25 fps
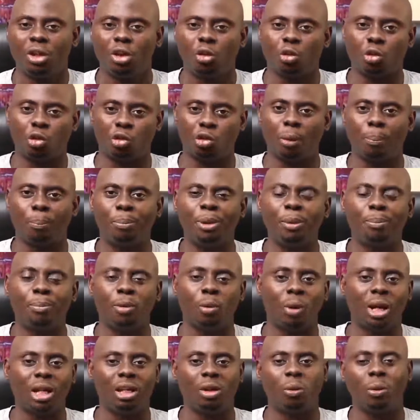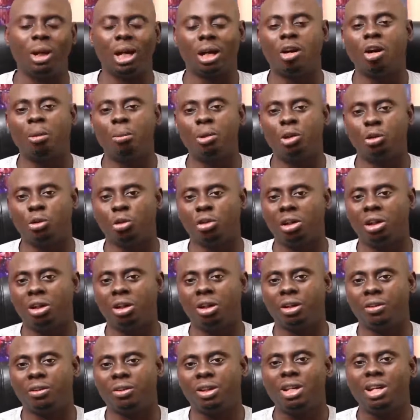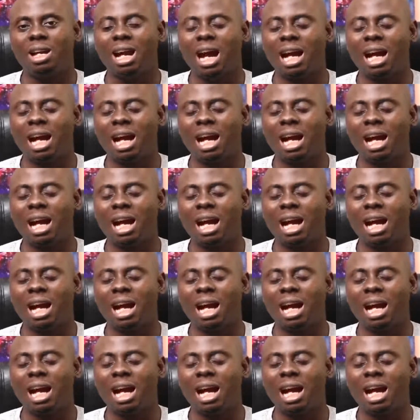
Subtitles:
to some people when they were coming to the earth,